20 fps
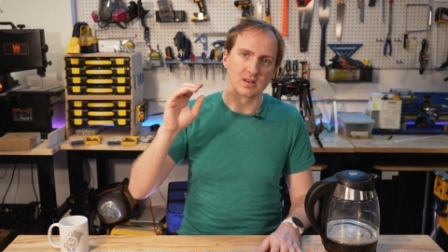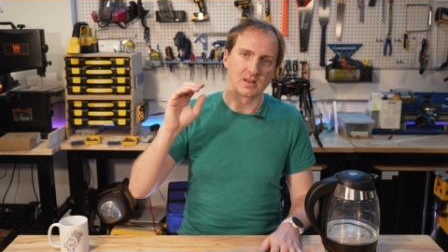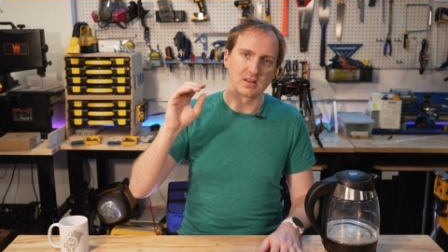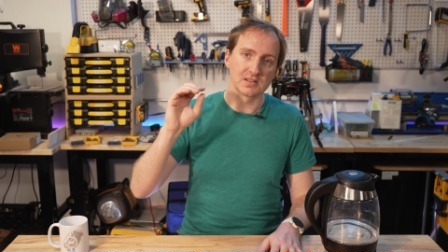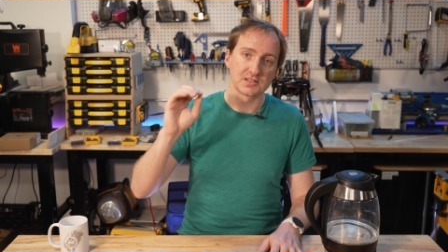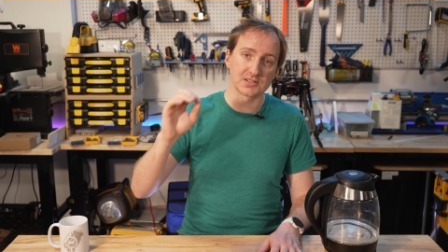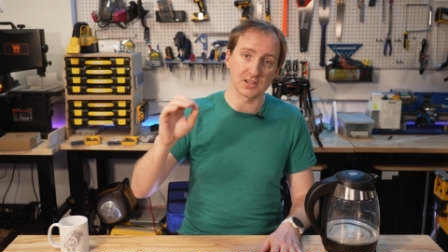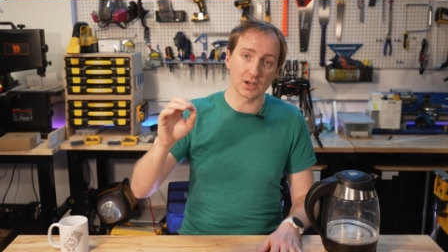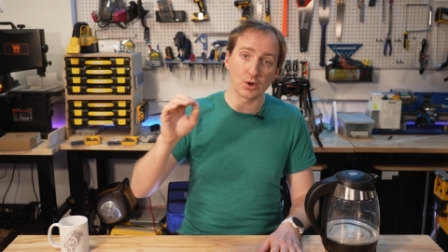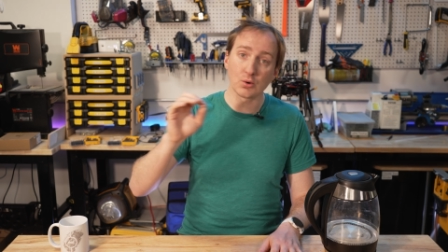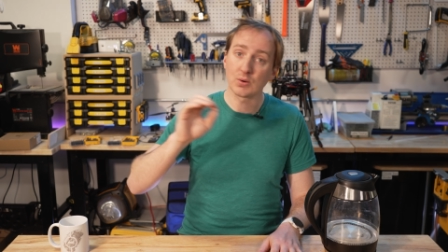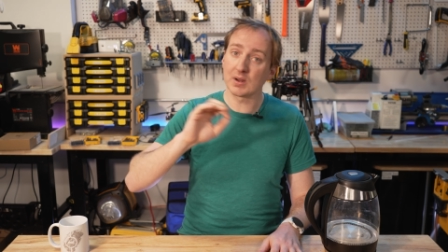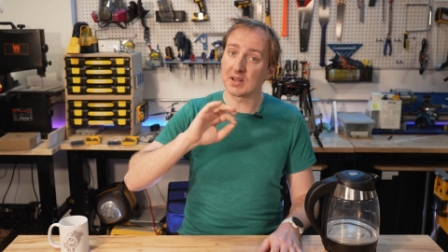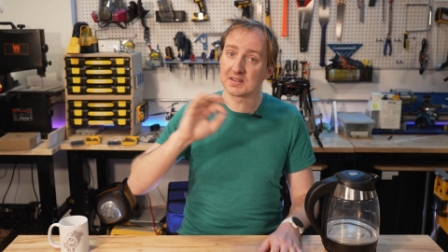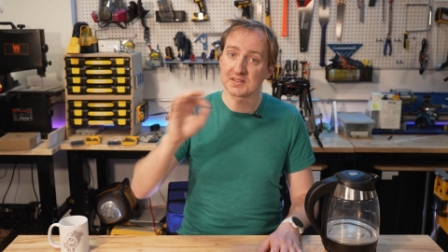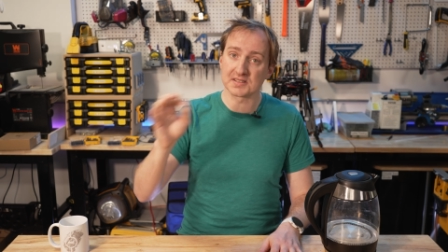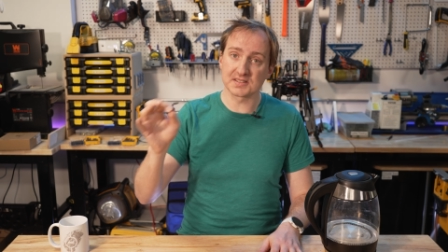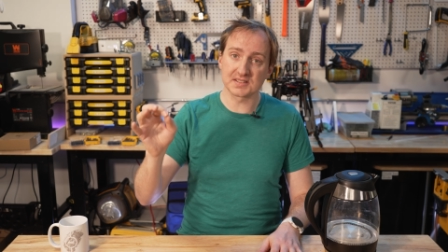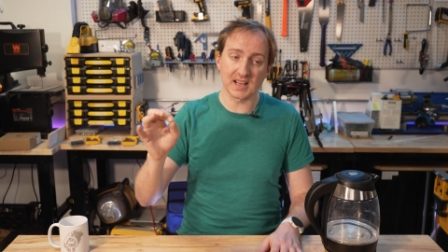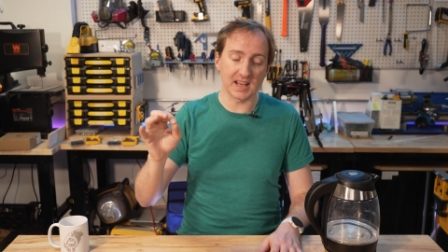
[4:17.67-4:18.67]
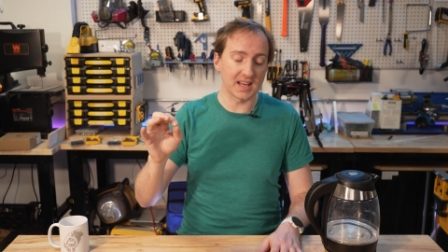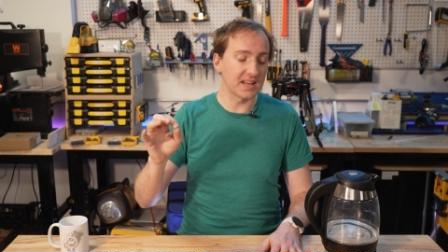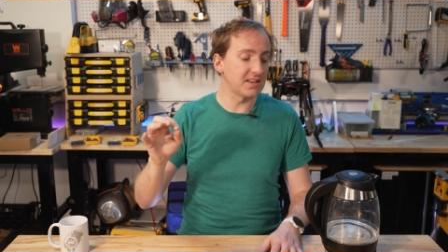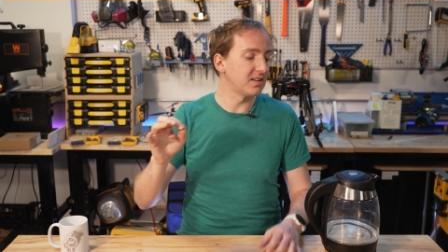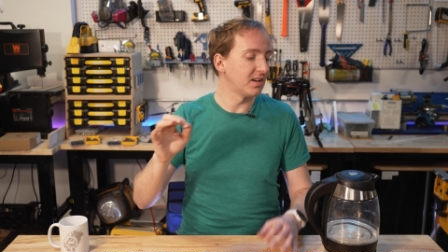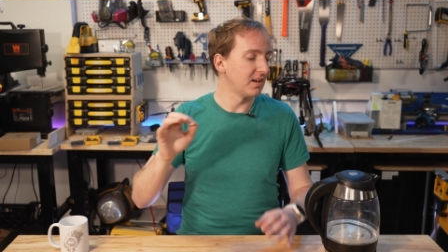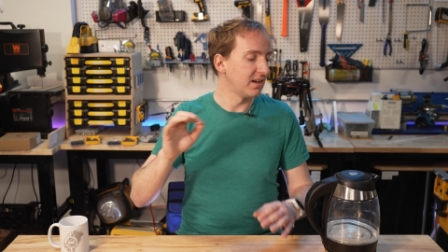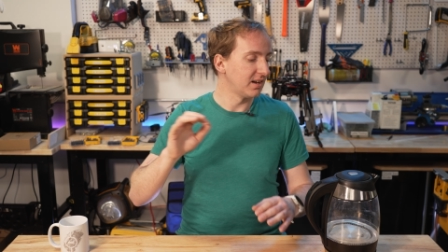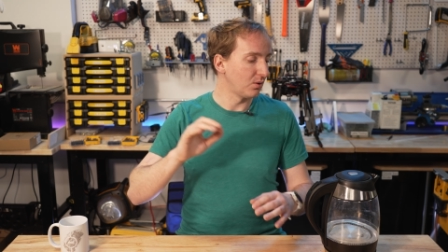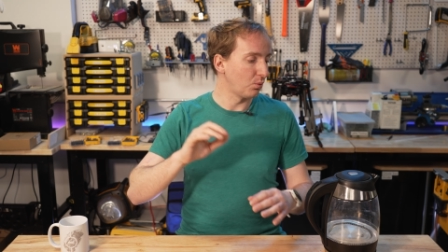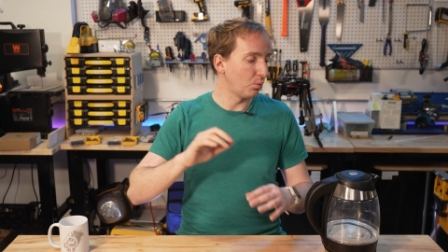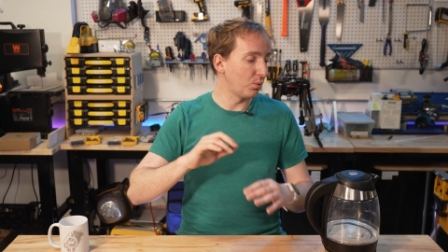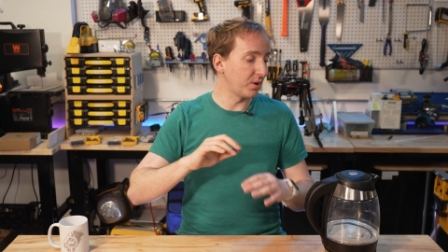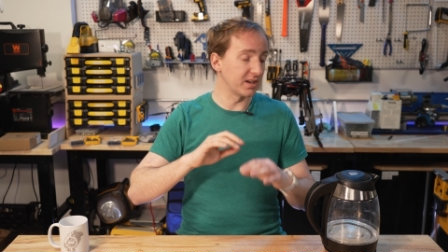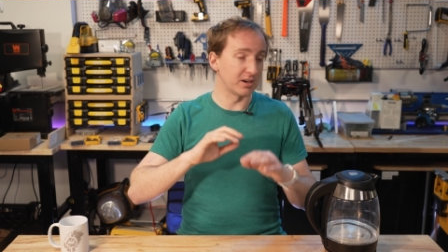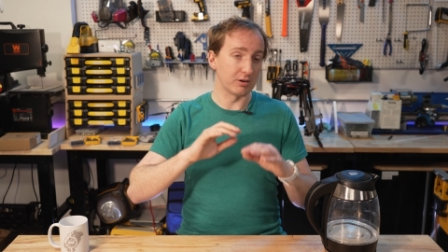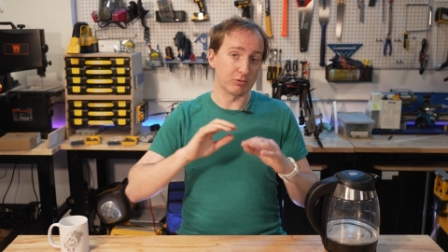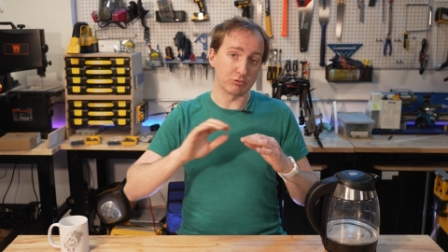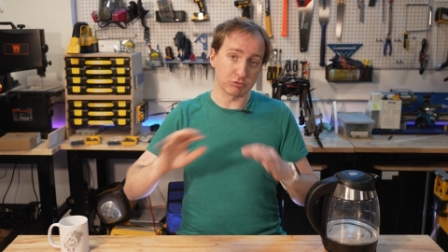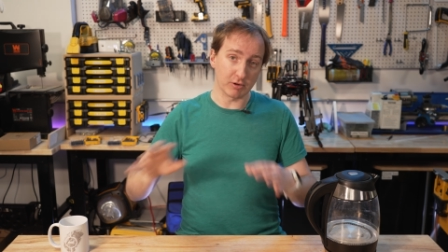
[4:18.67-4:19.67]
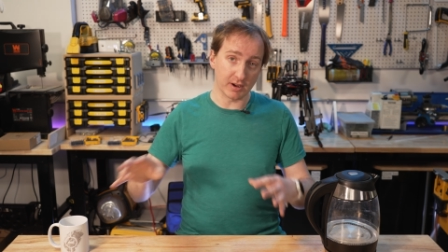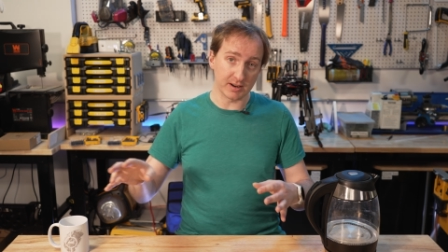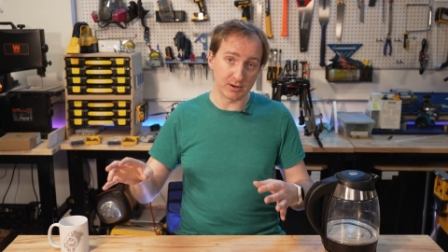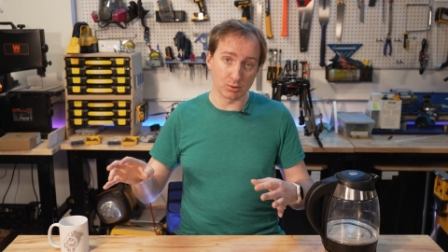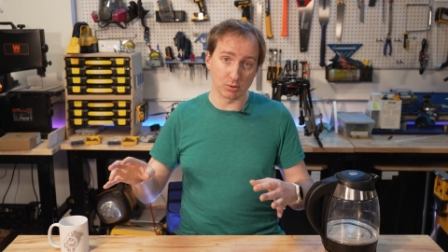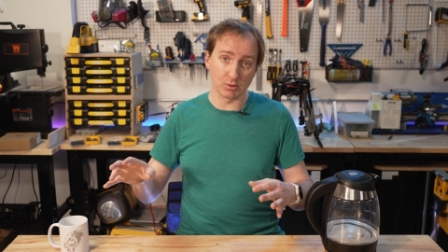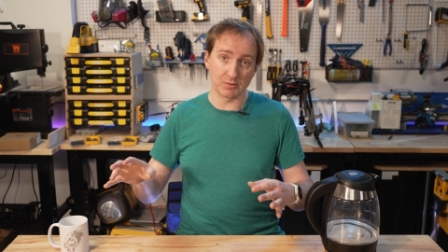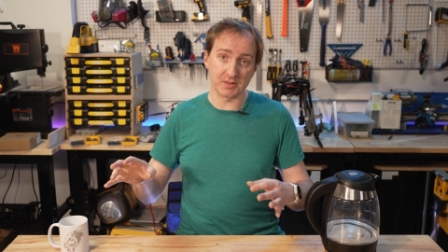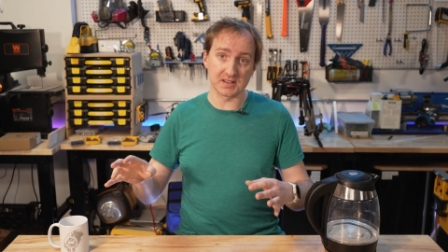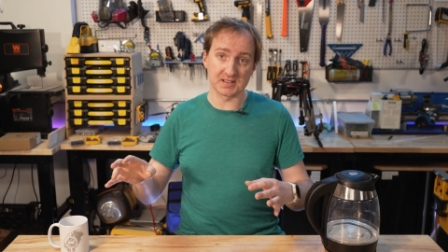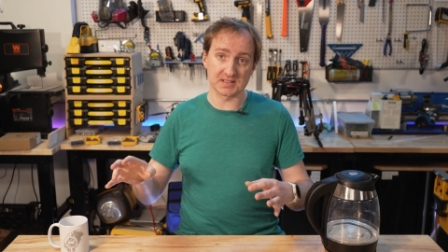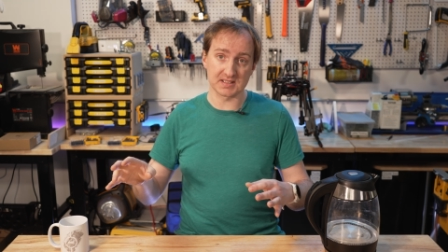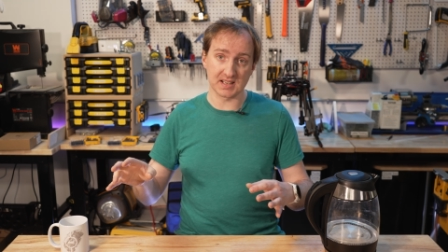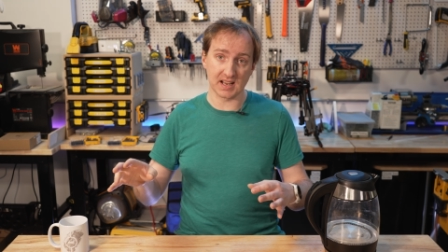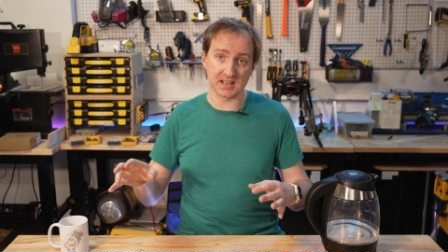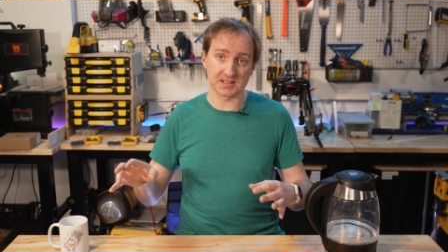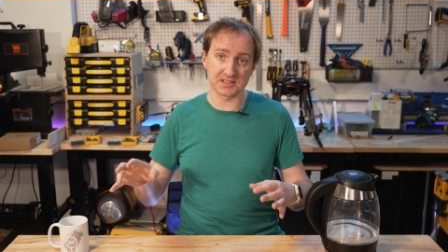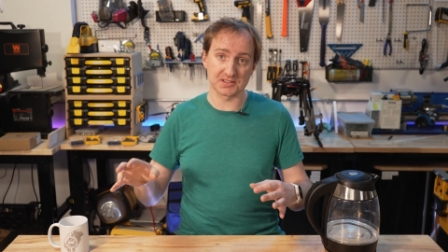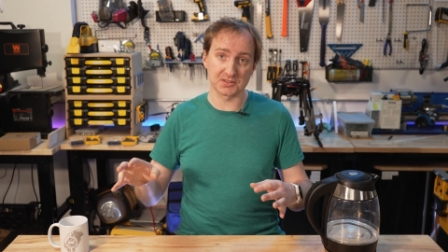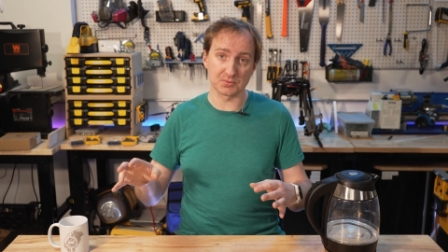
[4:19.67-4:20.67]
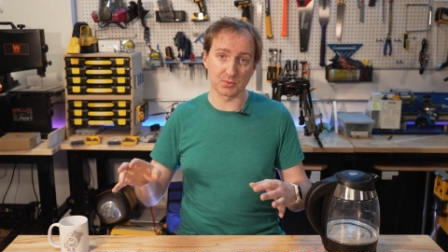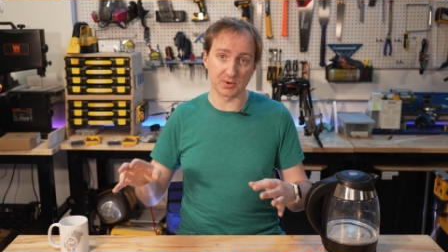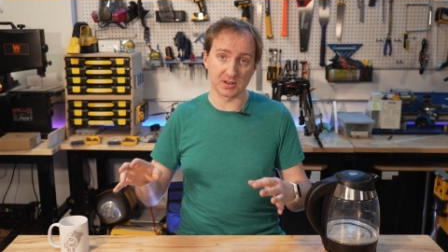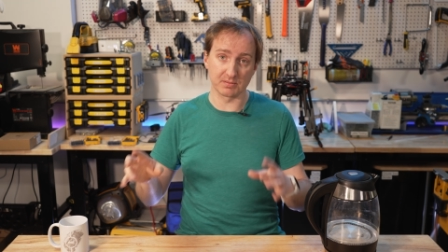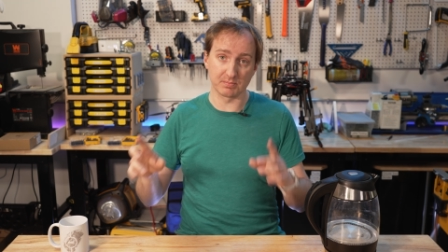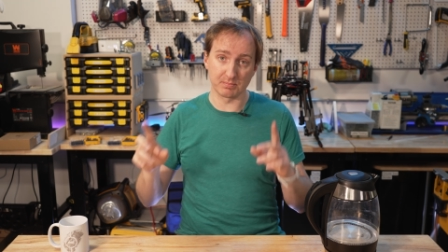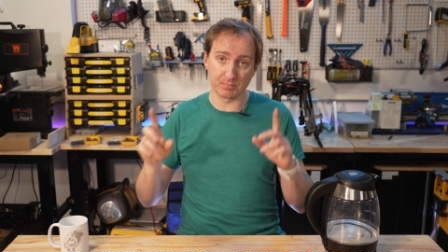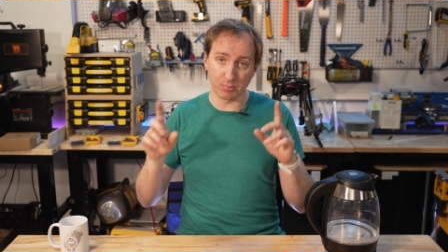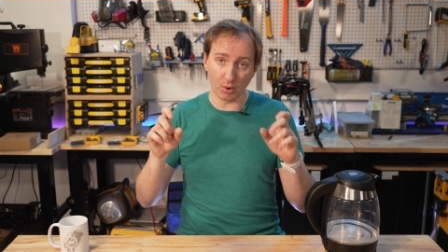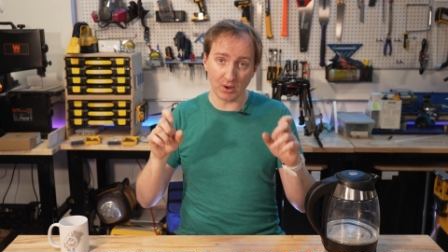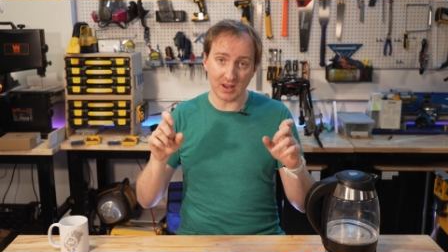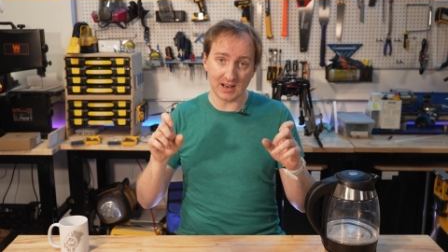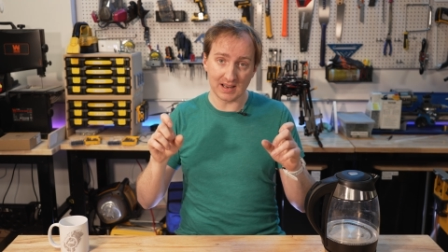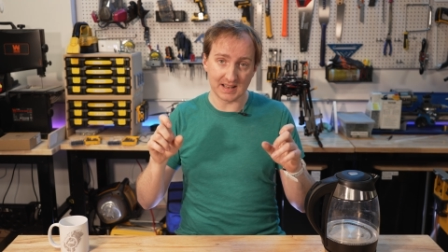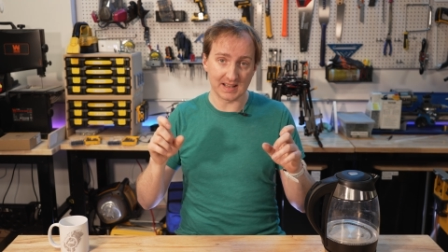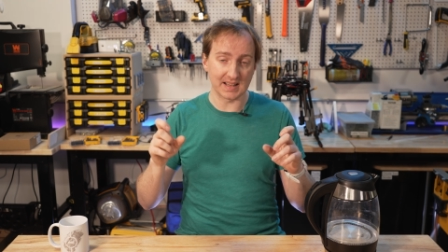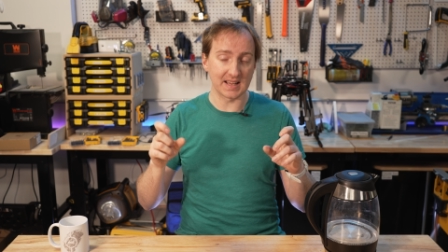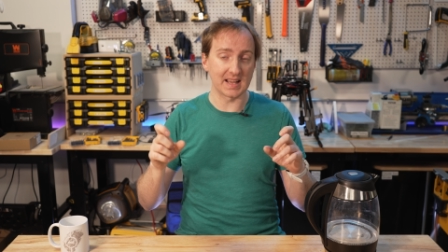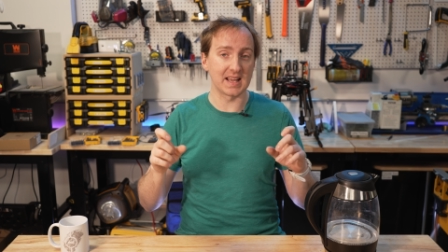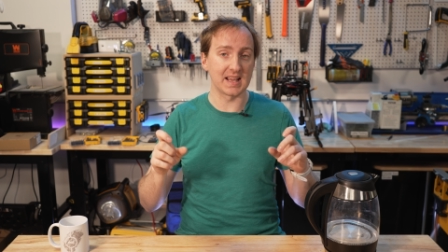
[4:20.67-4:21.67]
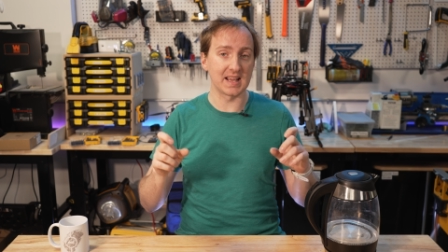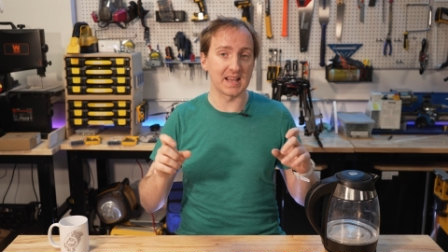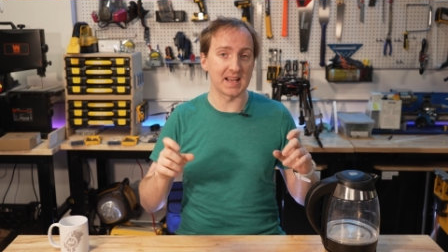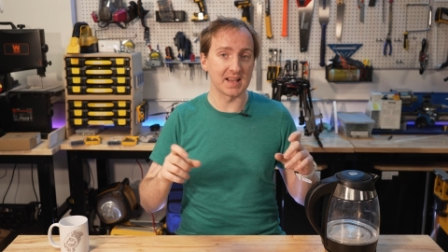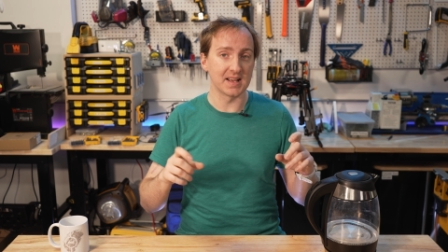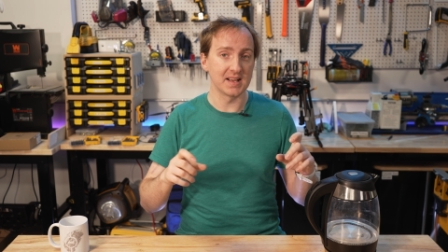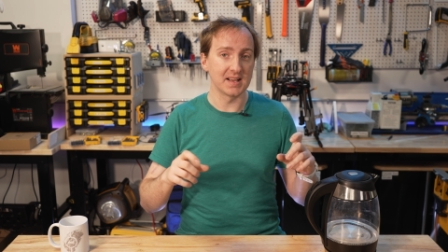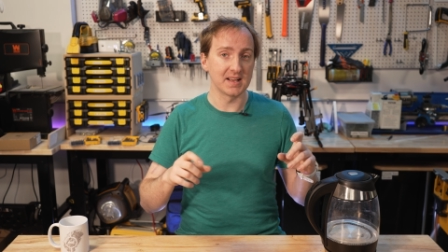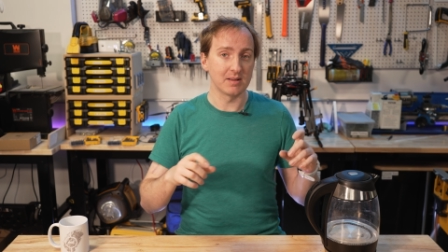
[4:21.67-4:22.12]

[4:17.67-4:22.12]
So instead, we're going to run all these tests with boiling here,